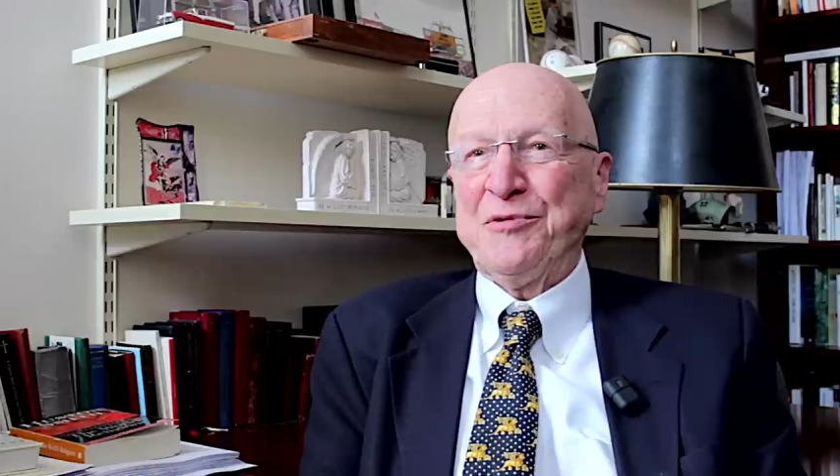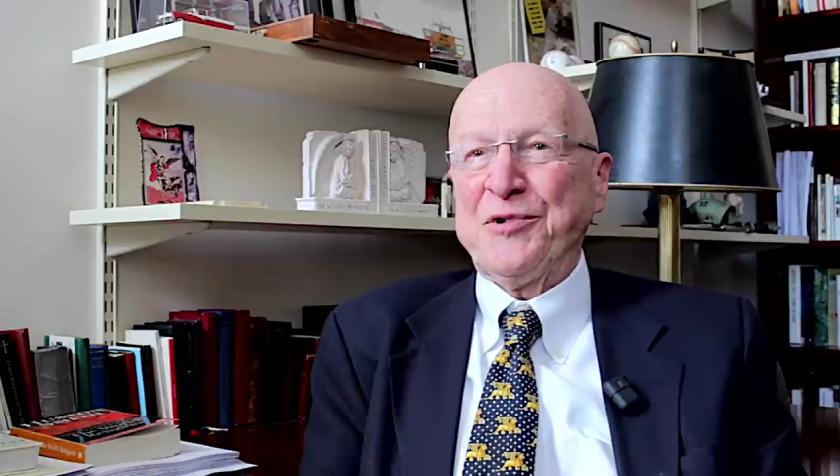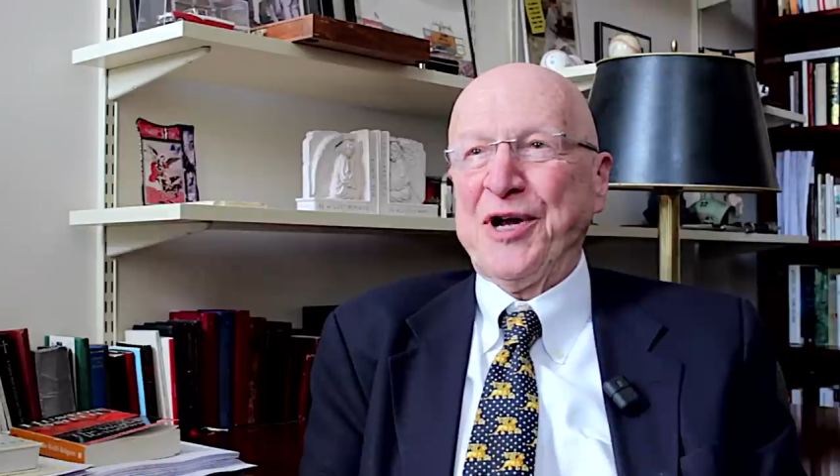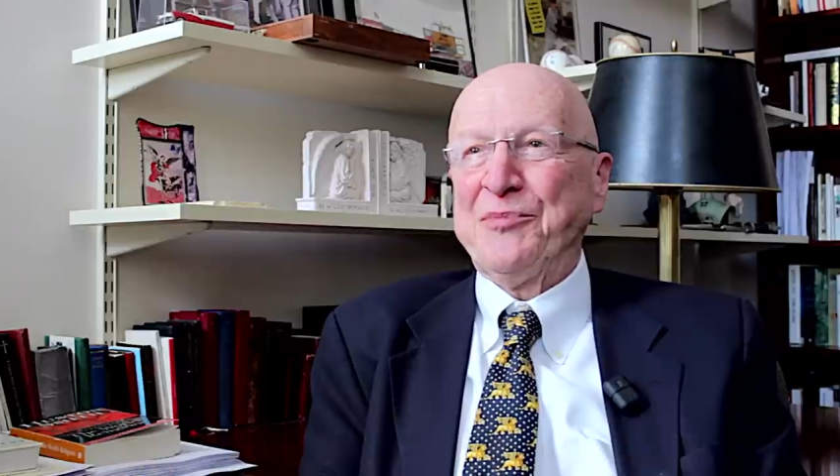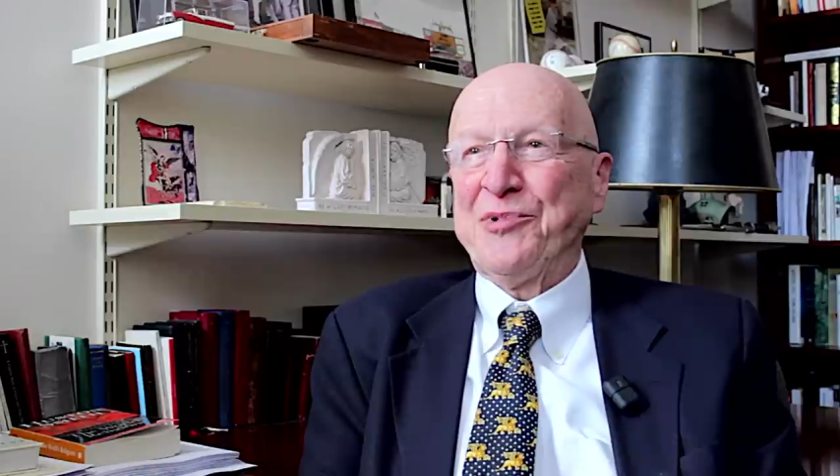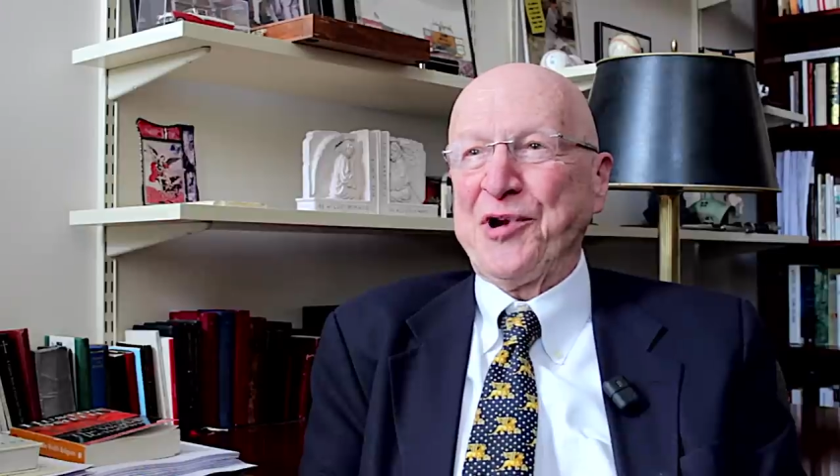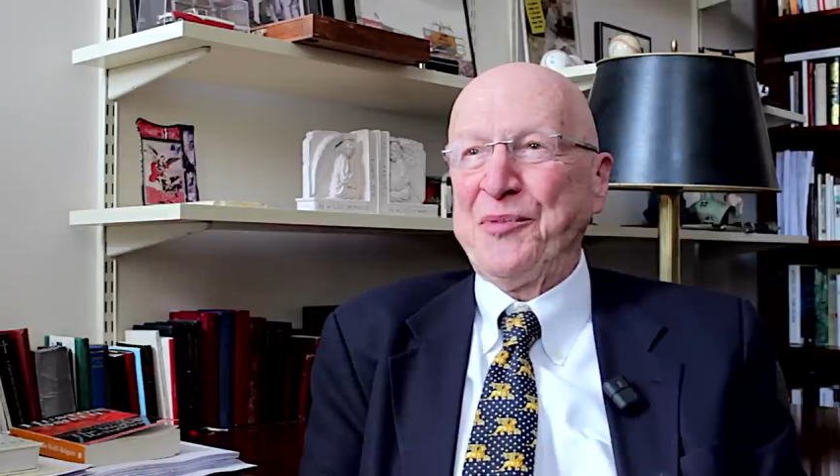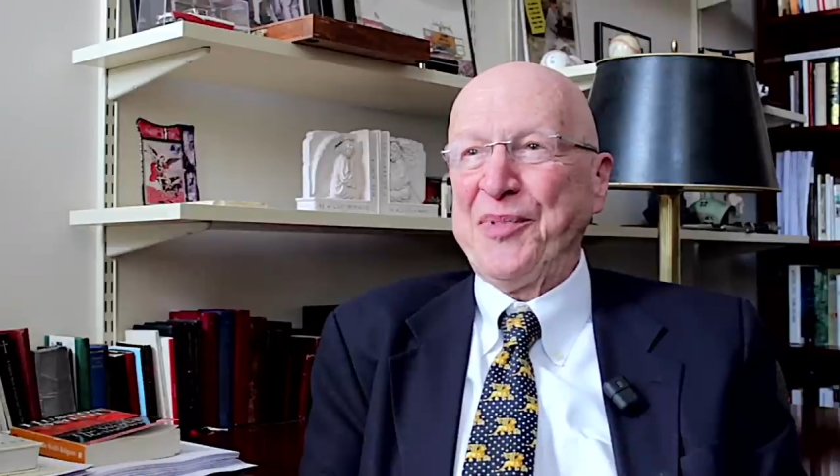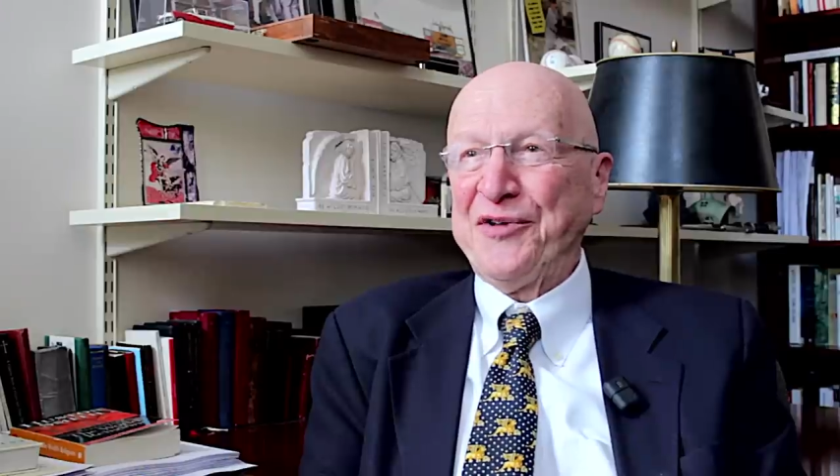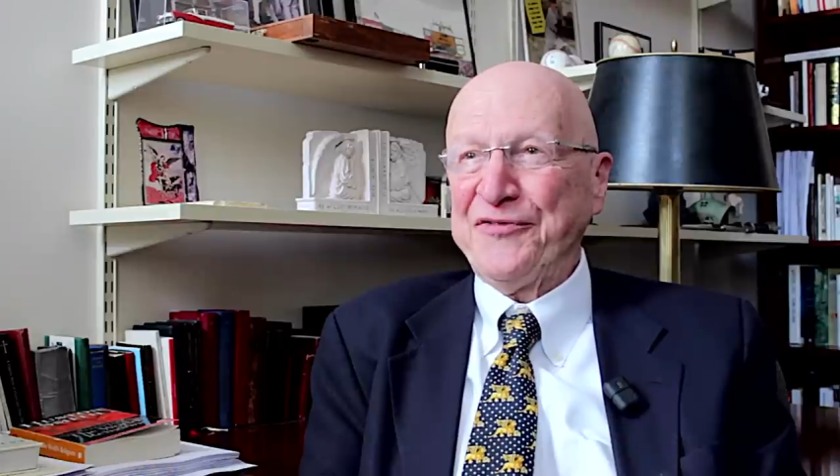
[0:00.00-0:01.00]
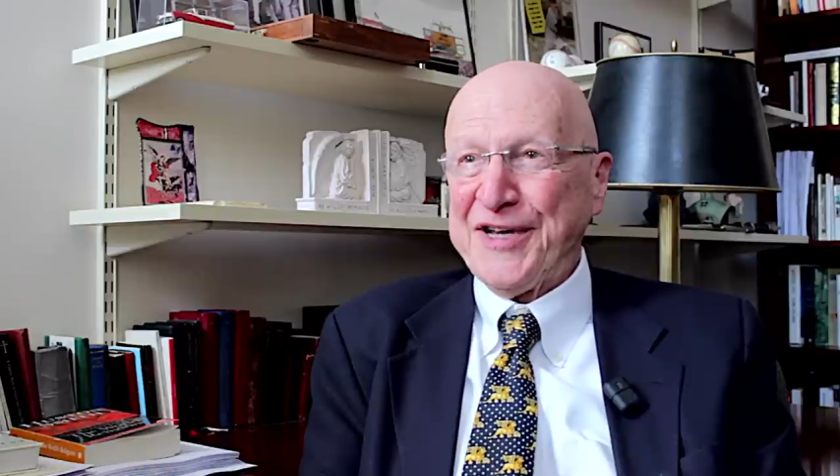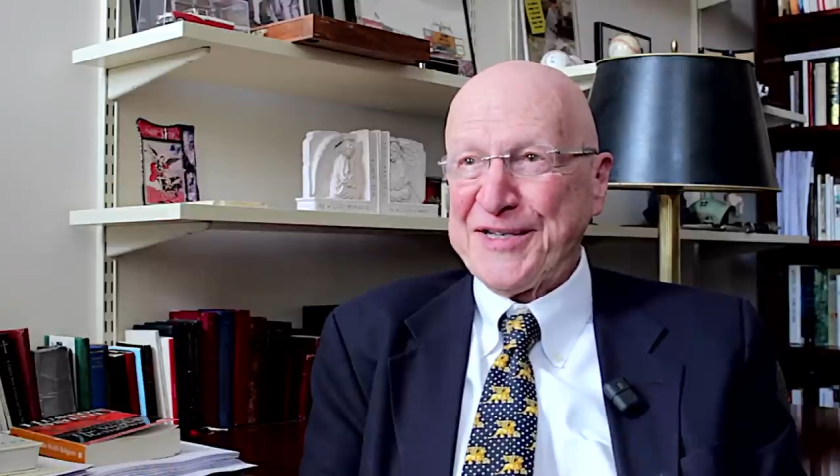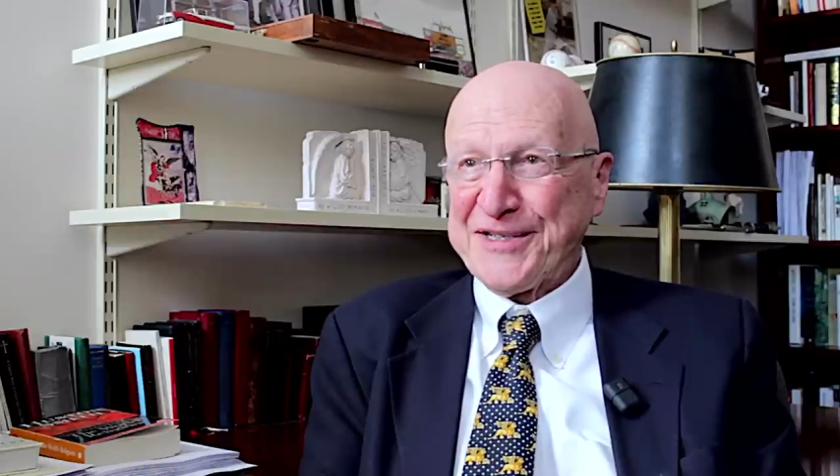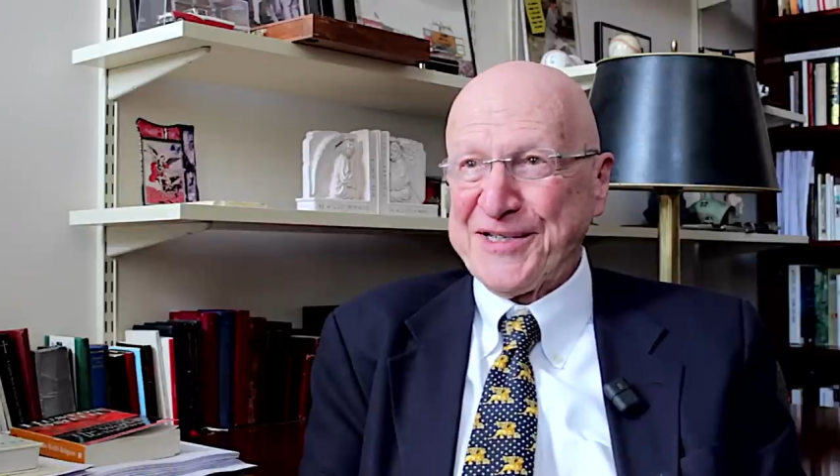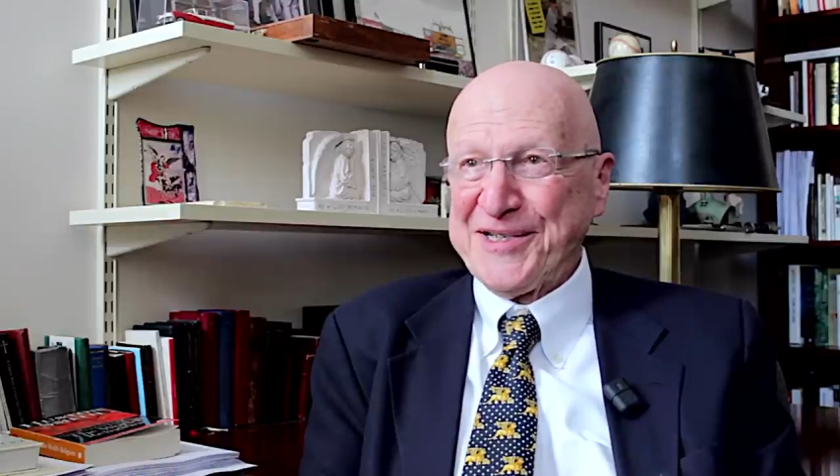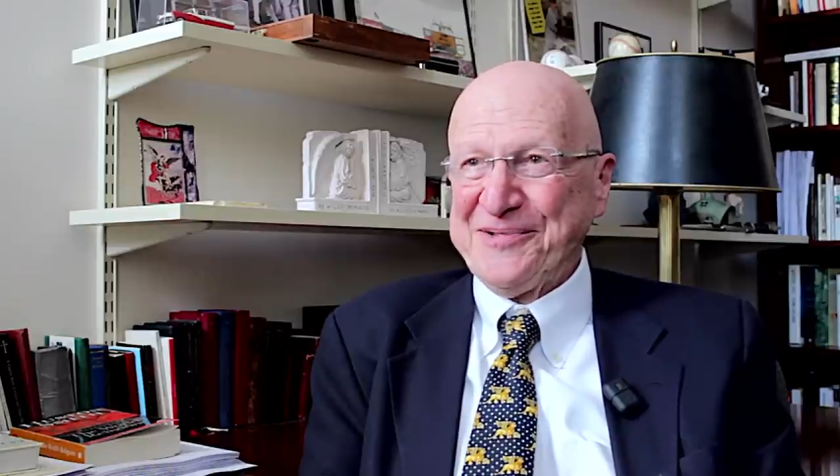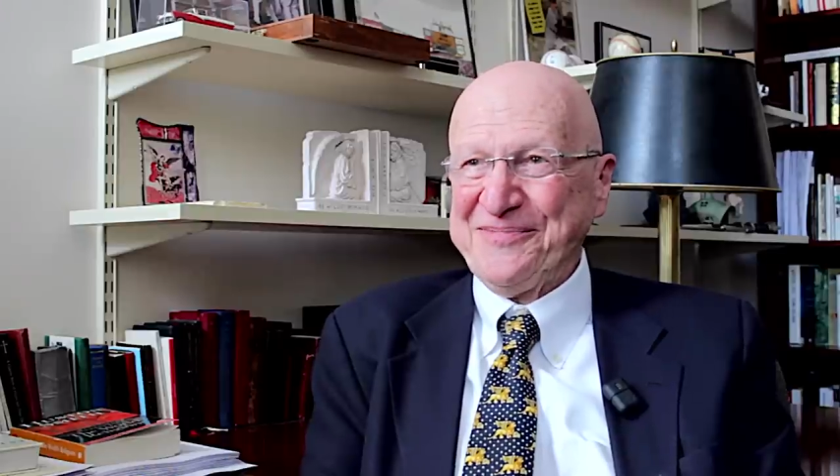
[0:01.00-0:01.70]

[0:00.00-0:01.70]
You were not born in Belfast.